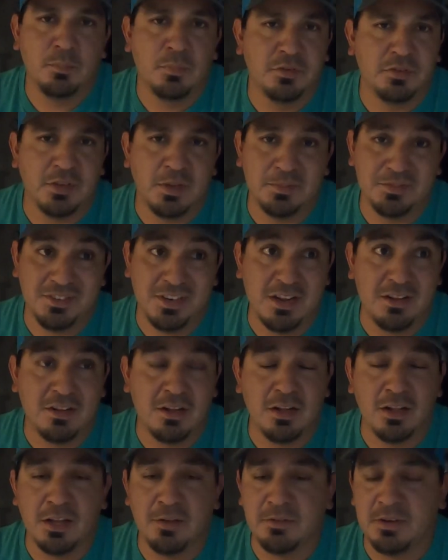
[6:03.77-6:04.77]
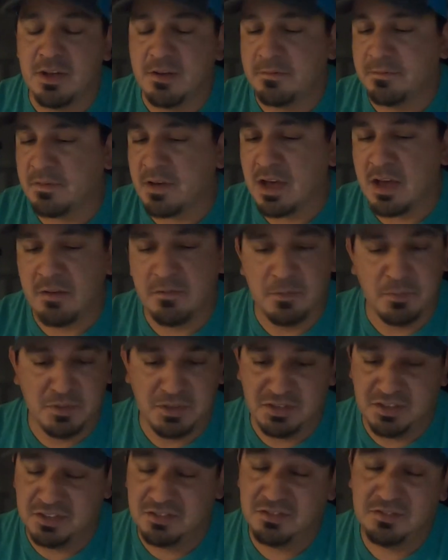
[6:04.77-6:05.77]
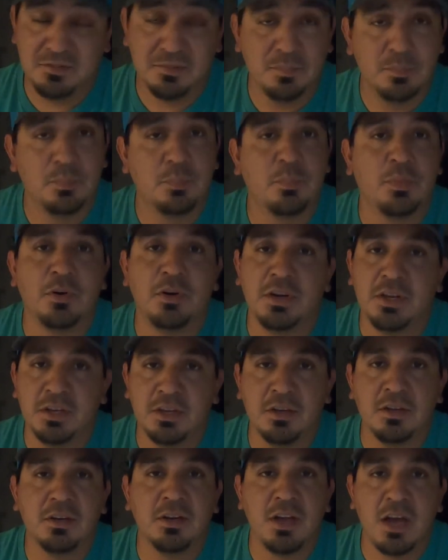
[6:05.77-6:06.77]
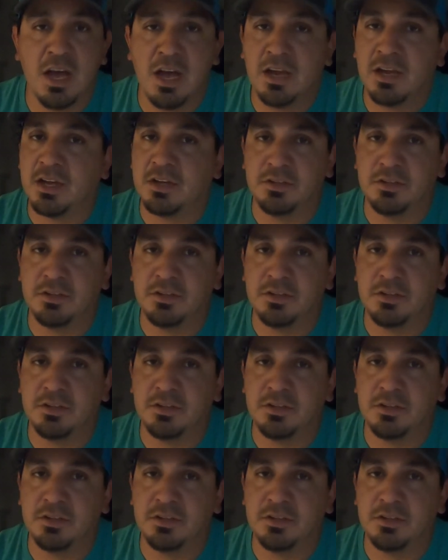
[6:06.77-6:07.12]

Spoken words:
Perception Outlaw 11.5, I mean, it's a pretty good kayak.